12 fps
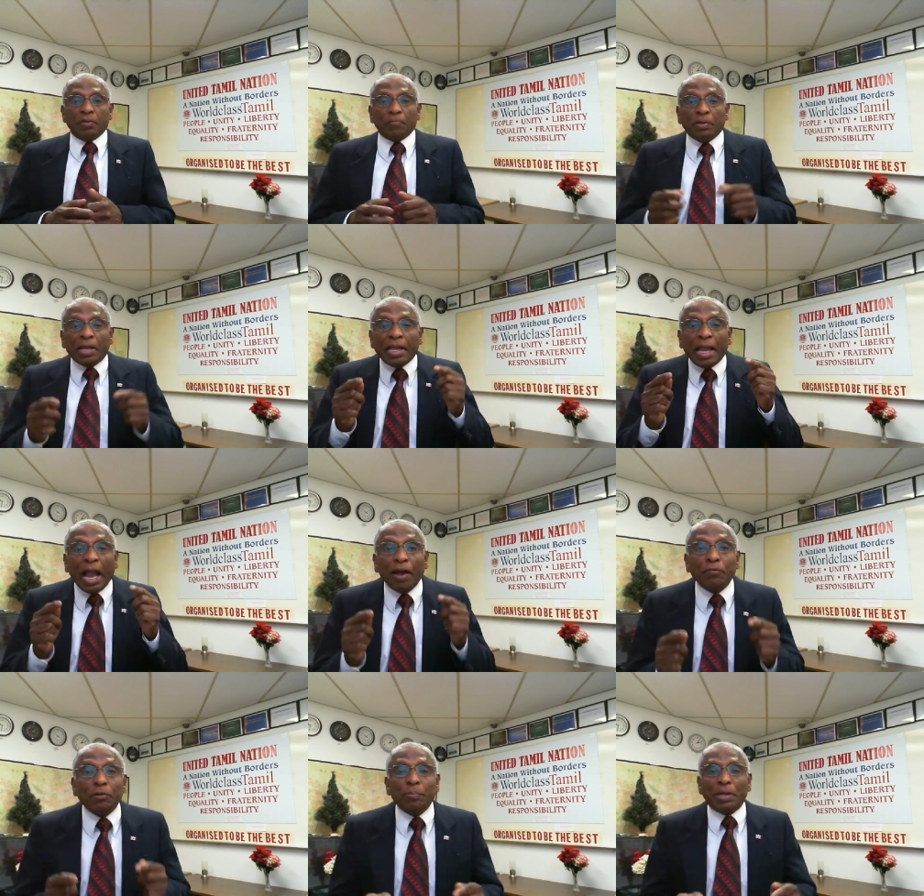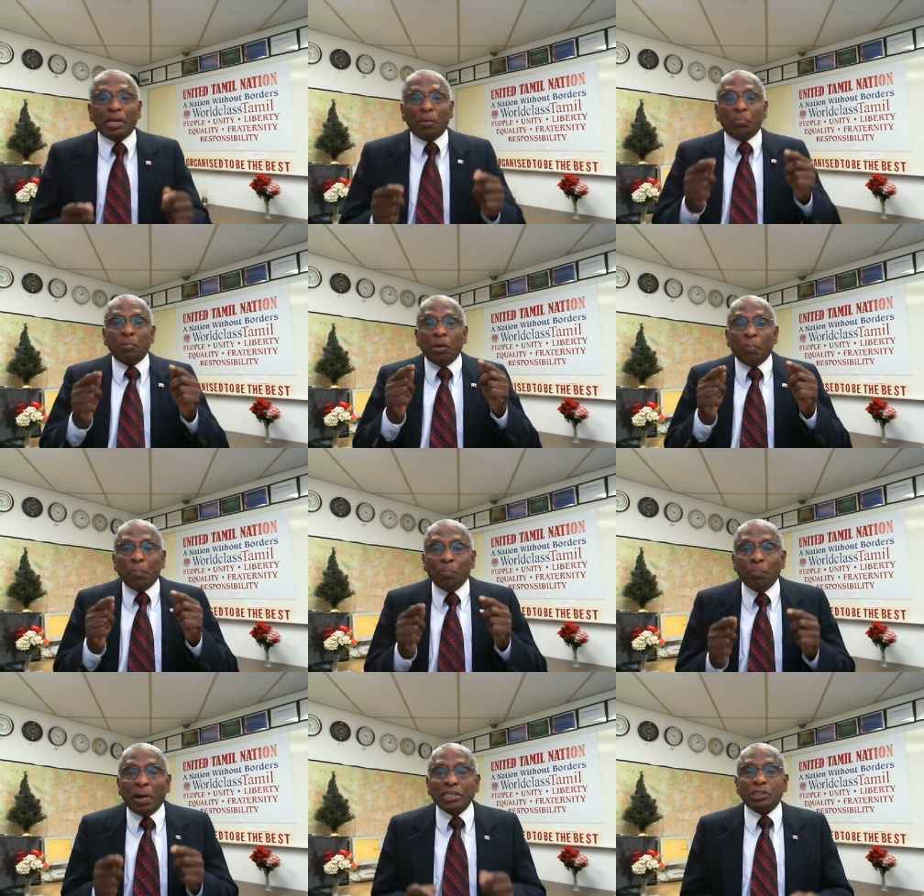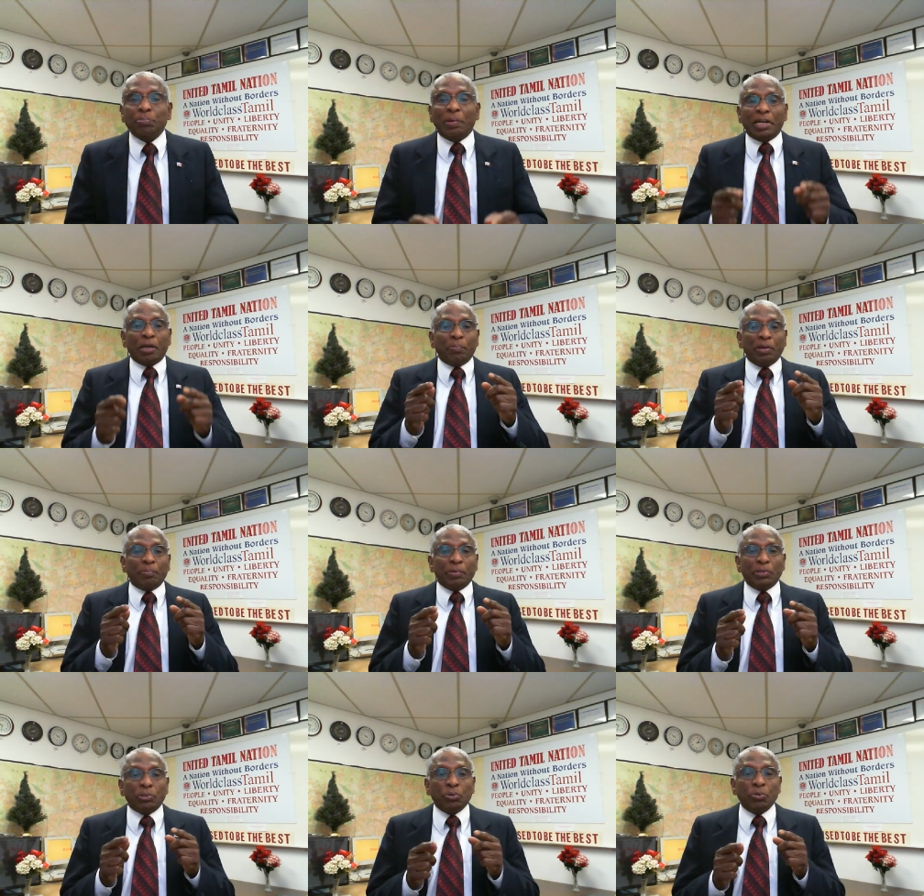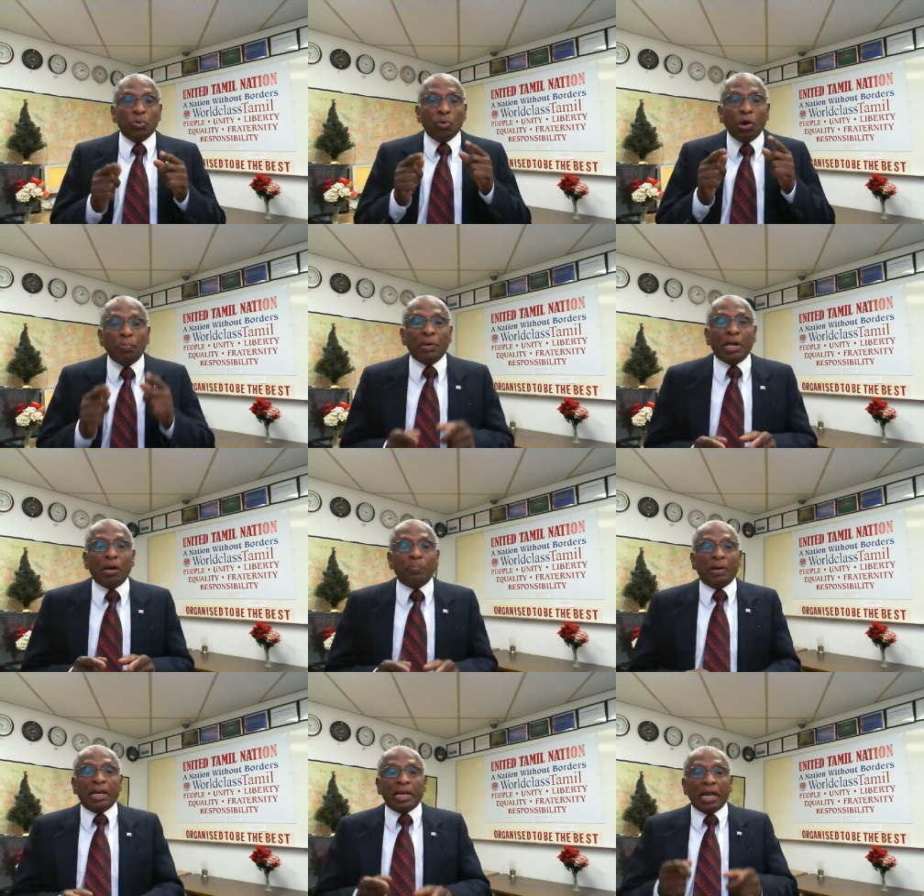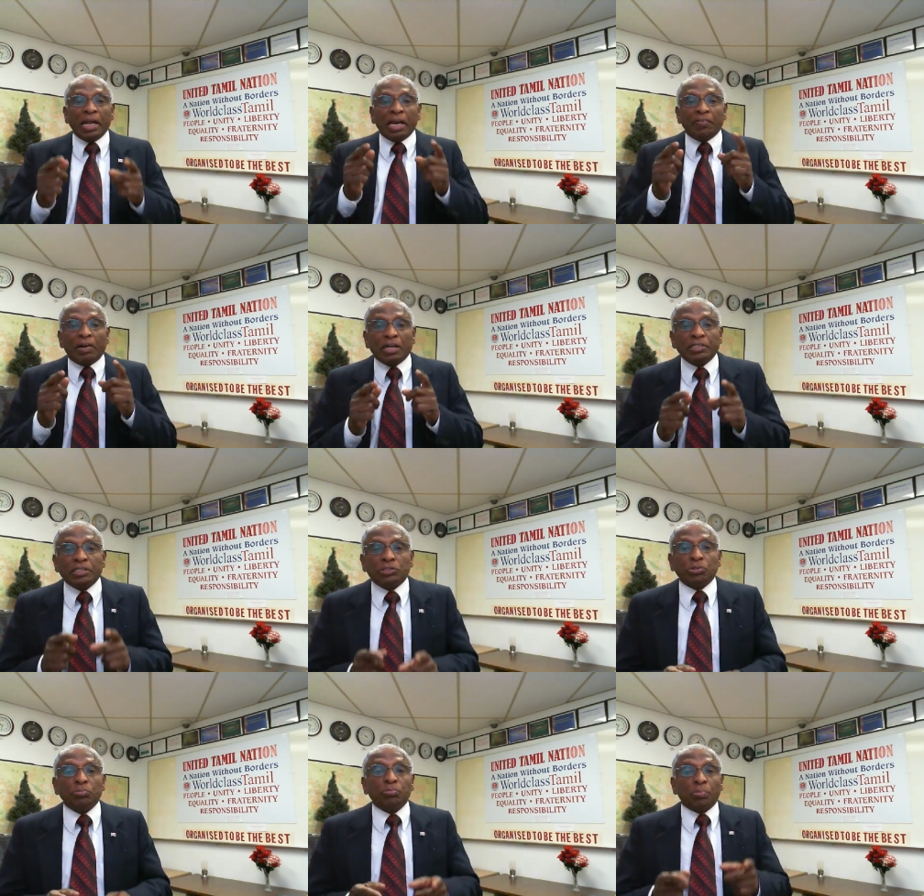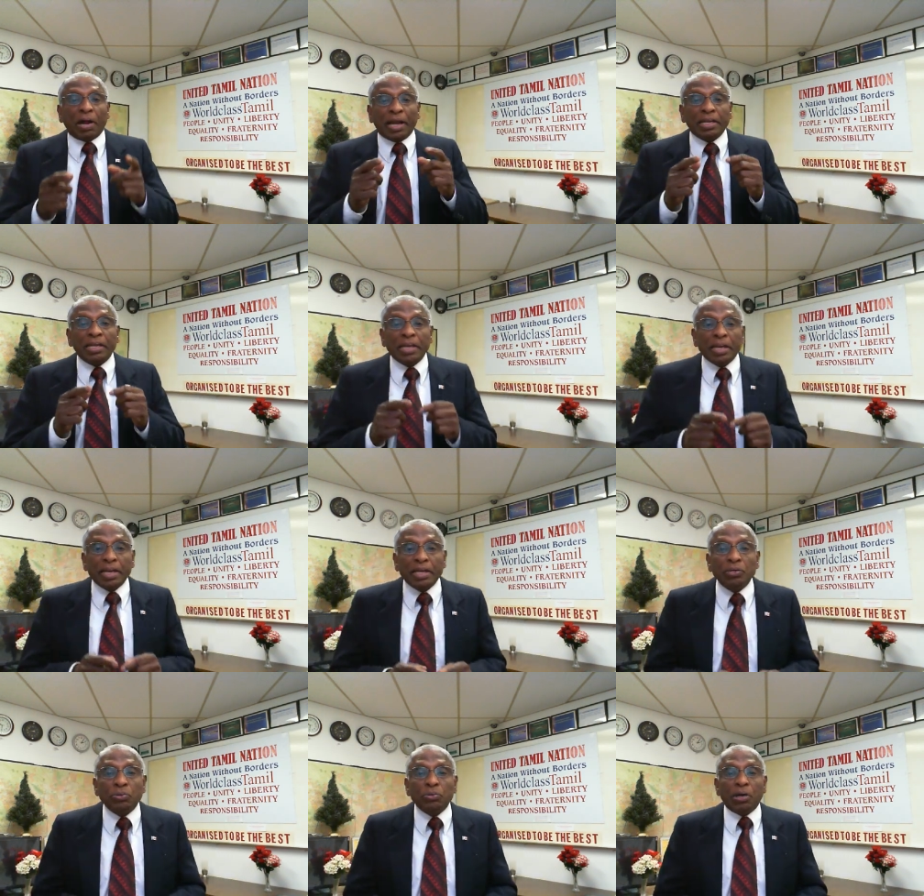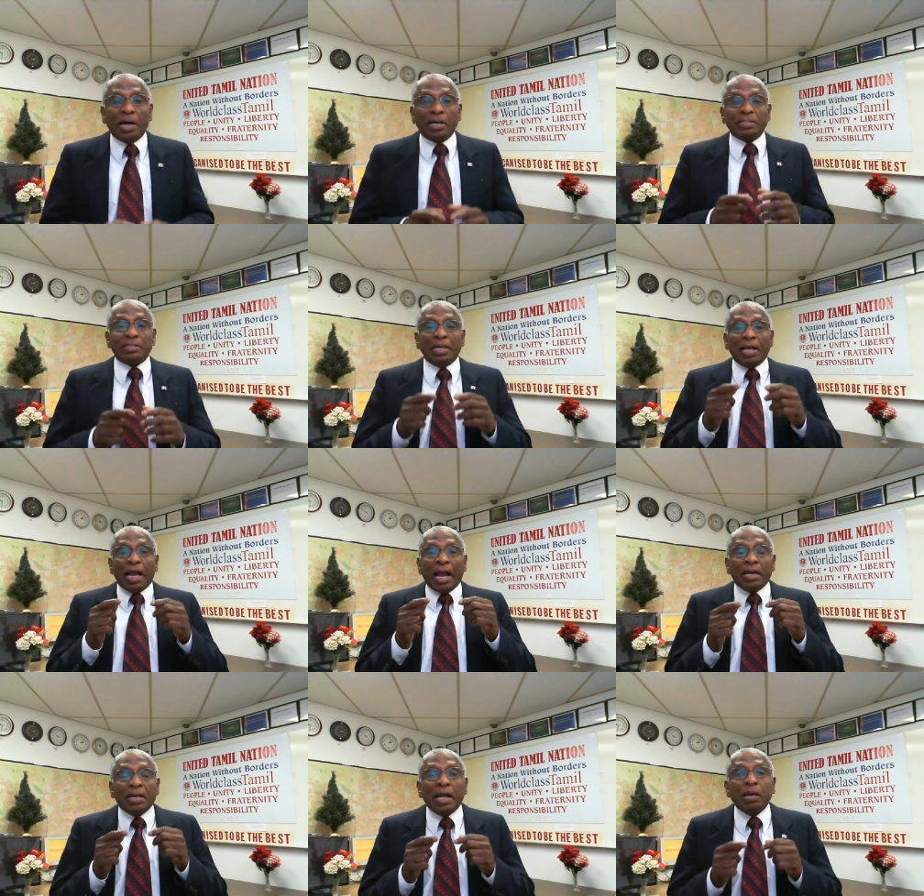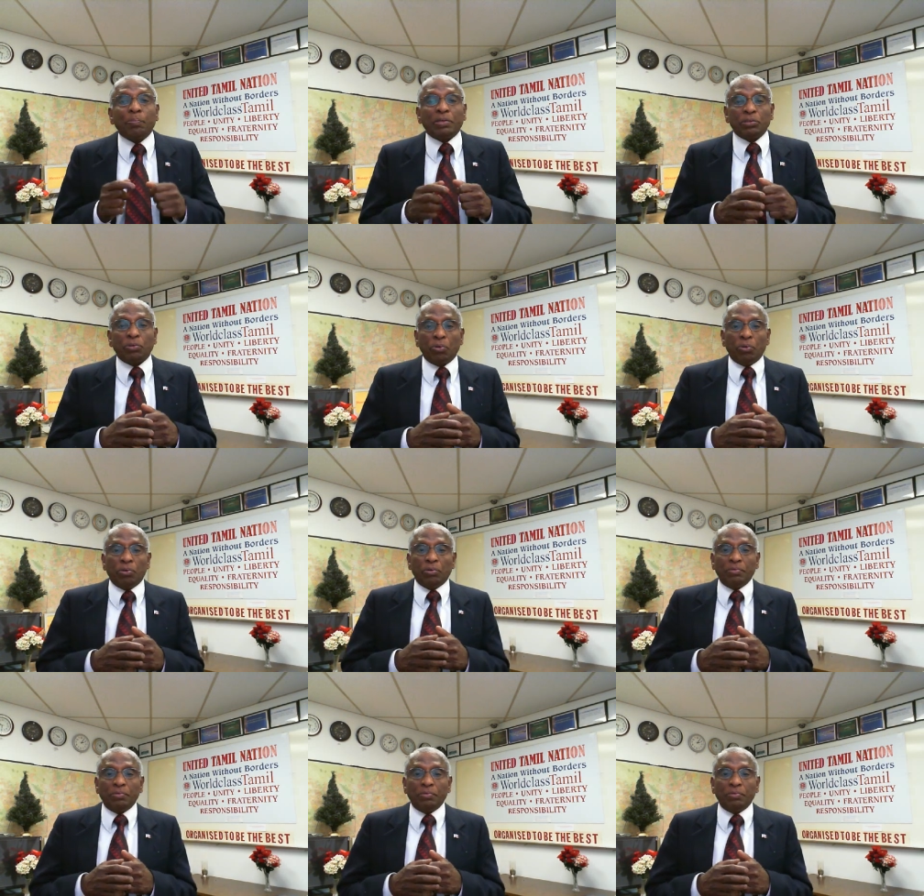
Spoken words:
We have to become much better people to open up and allow others to pry into us and help us grow.